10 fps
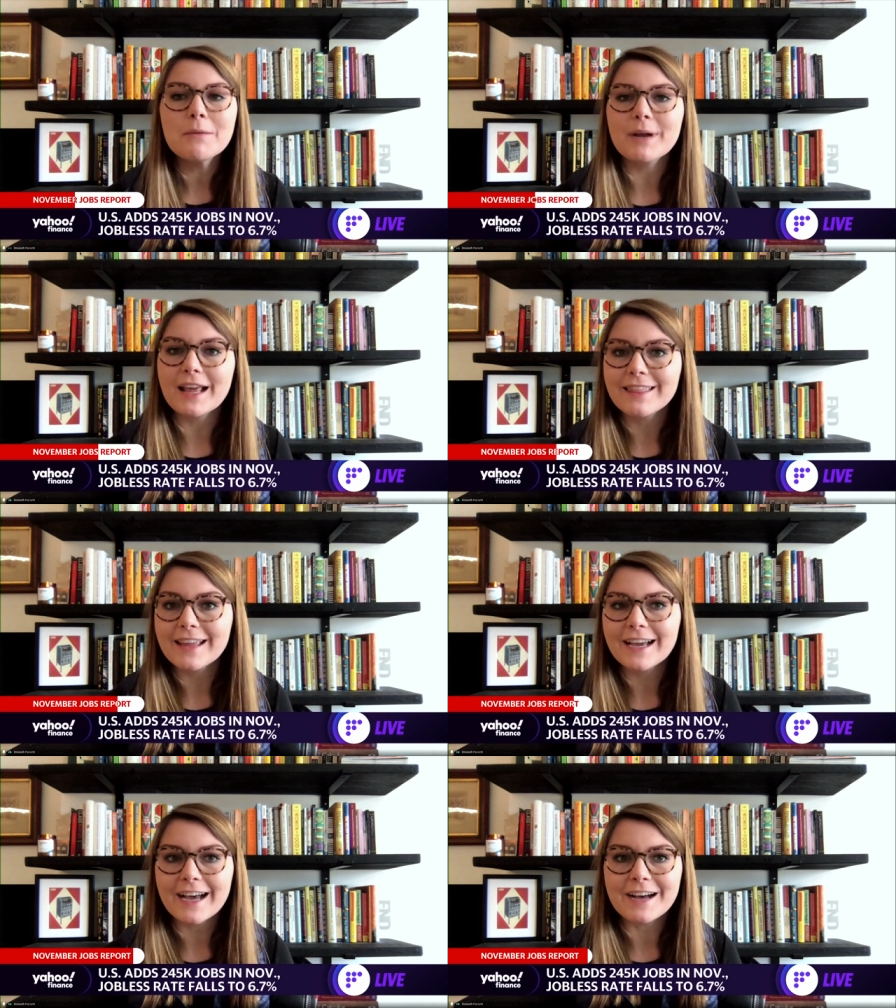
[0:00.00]
But I
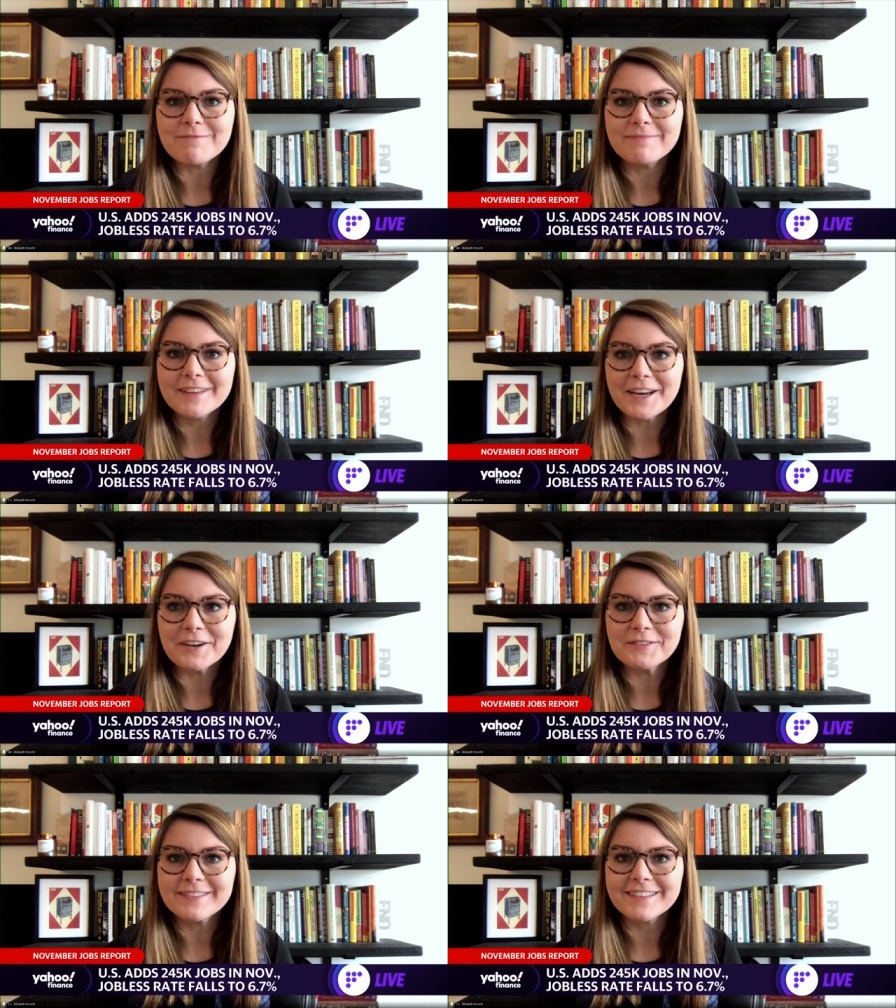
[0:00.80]
think, um, you
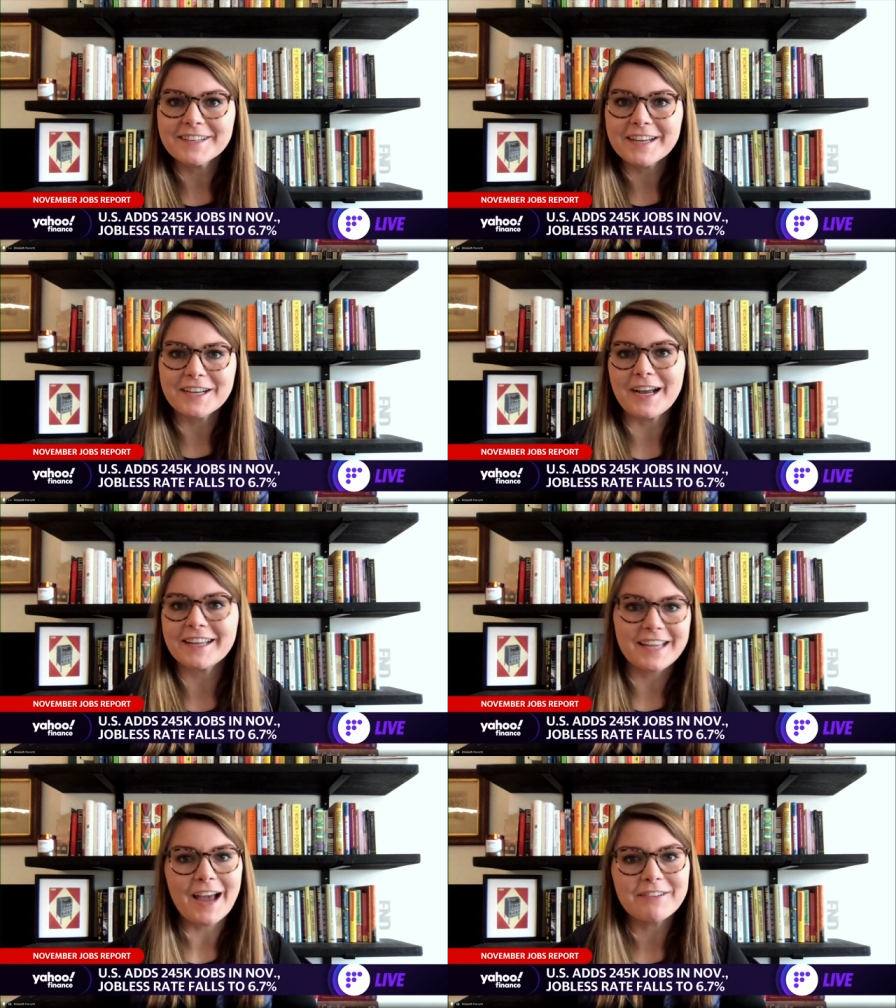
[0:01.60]
know,
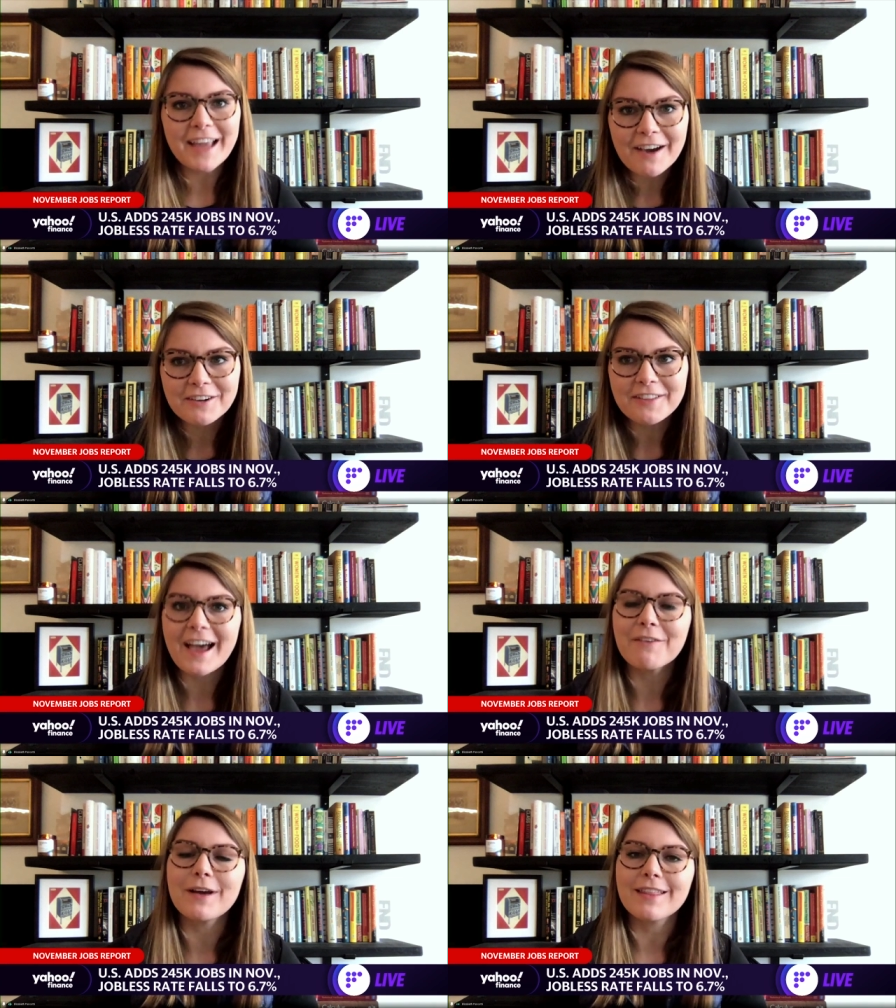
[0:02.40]
I would counter
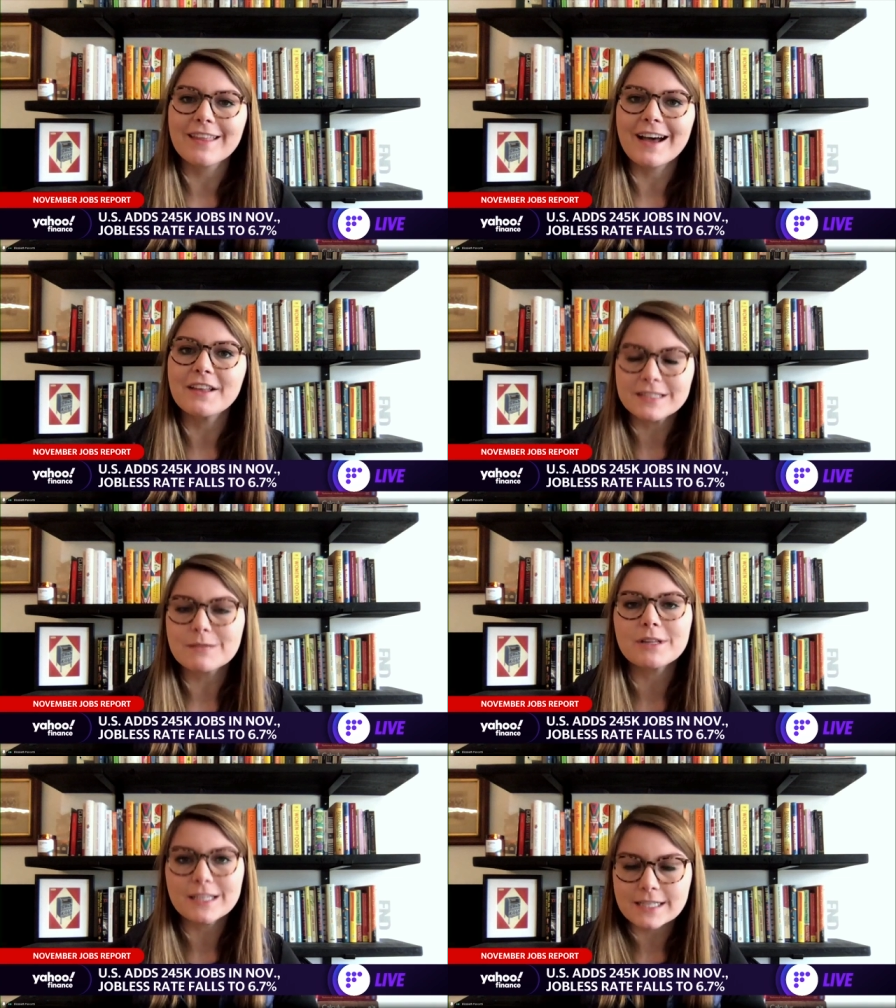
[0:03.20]
that with uh,
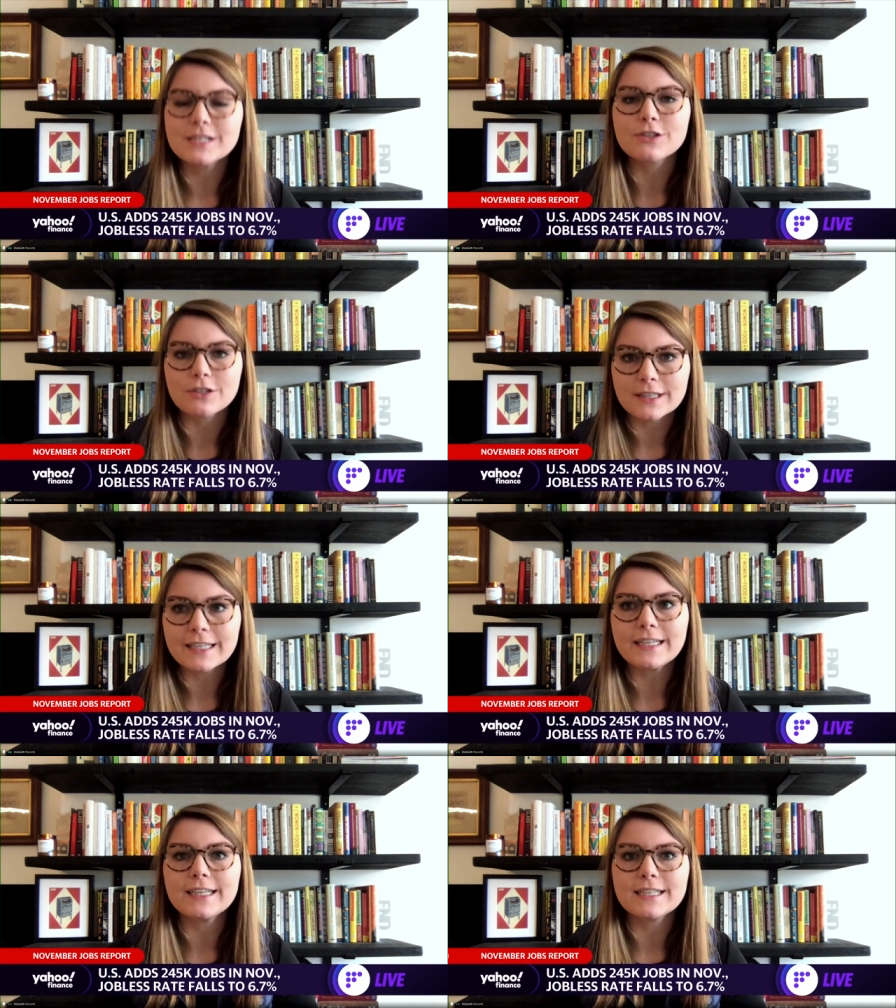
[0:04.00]
stimulus is
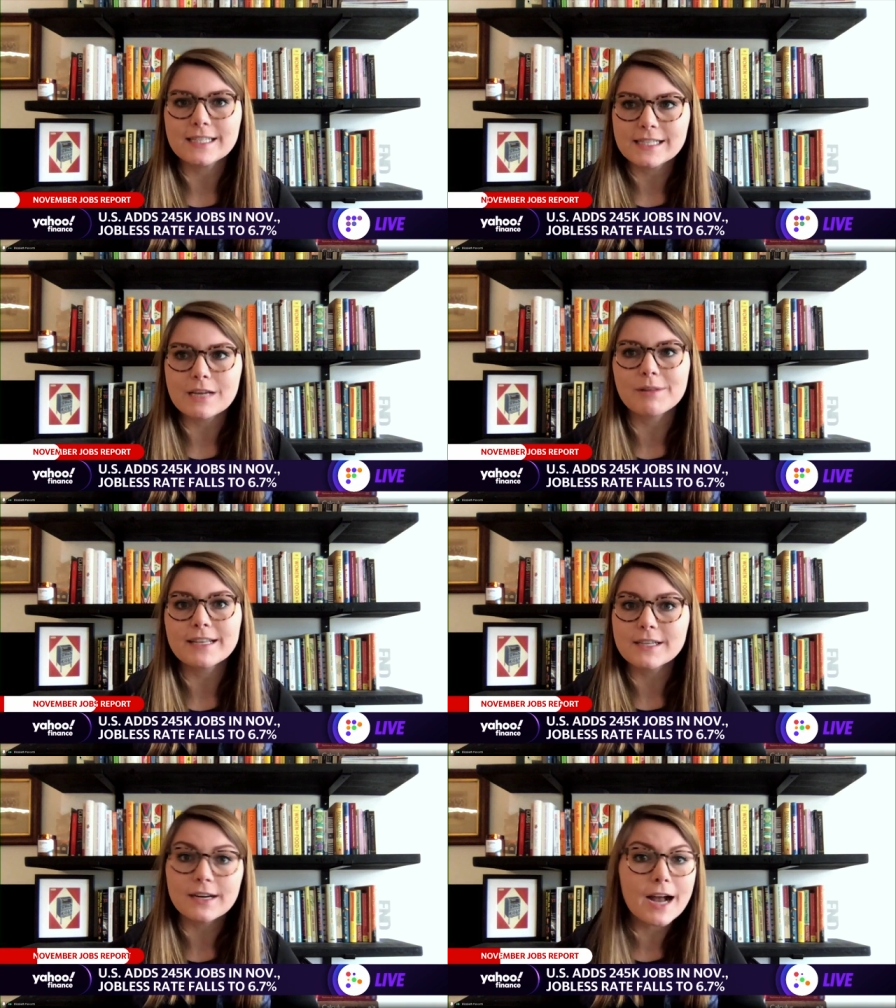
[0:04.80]
certainly needed to
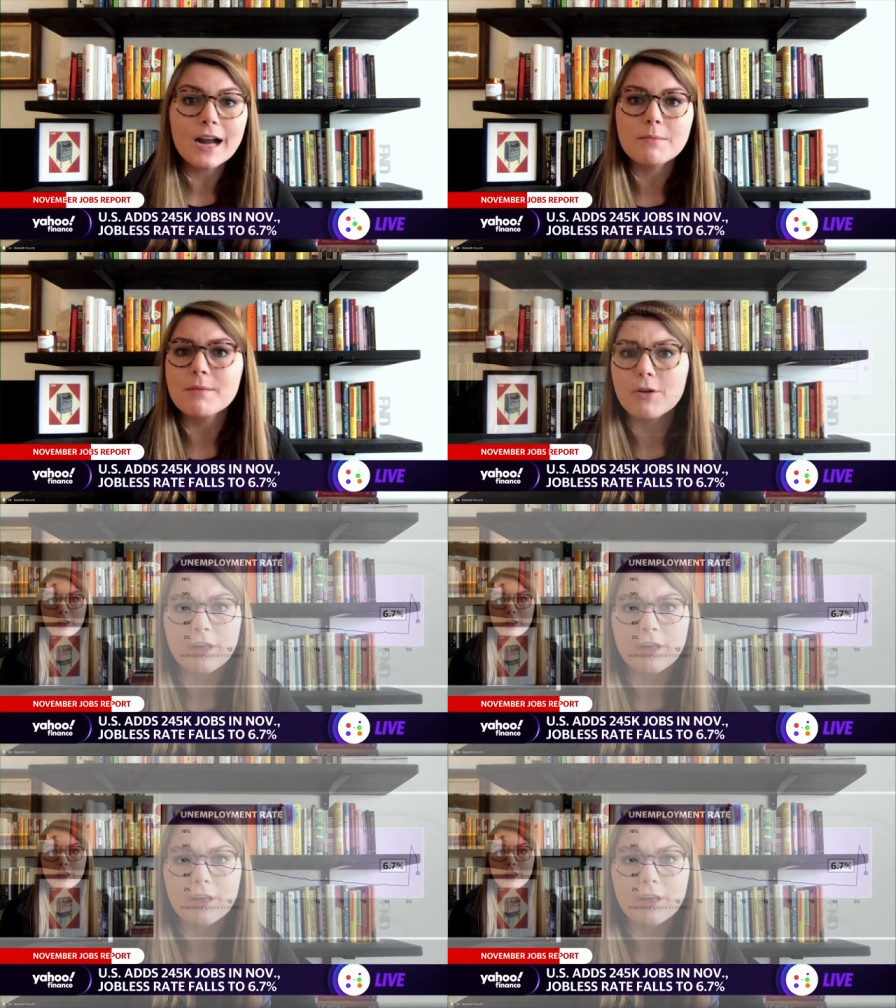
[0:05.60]
stabilize our economy,